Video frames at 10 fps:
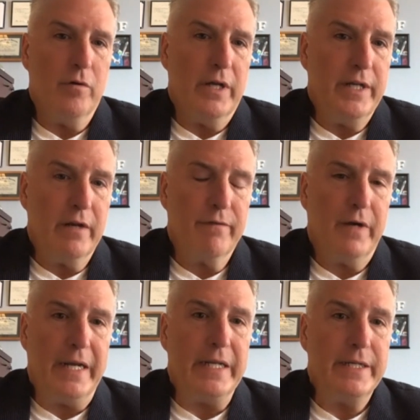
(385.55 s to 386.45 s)
you
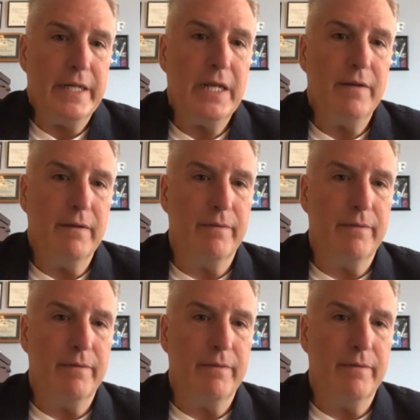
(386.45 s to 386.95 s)
identify a need